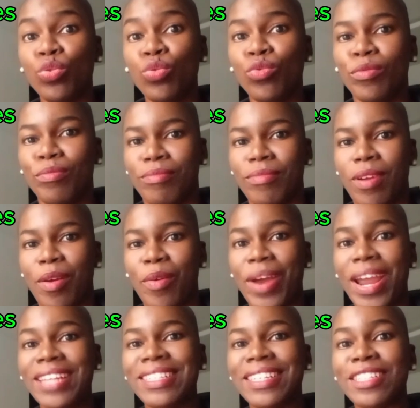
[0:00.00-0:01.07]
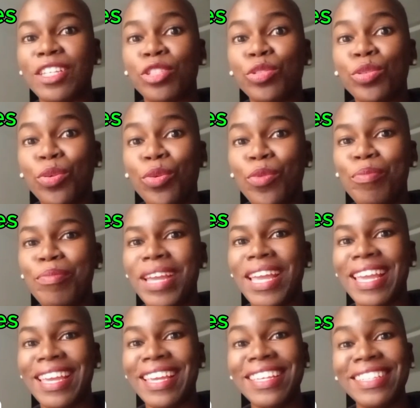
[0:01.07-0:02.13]
tomb. All right. The tomb
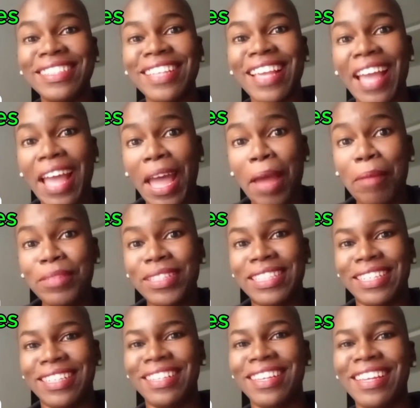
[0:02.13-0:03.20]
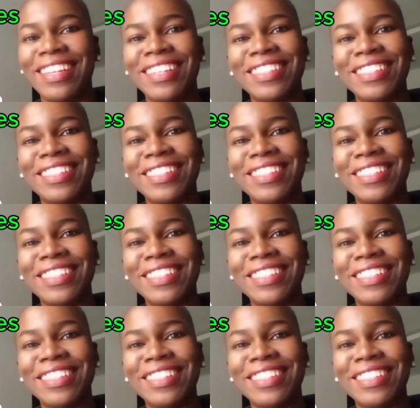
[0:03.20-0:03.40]
is empty.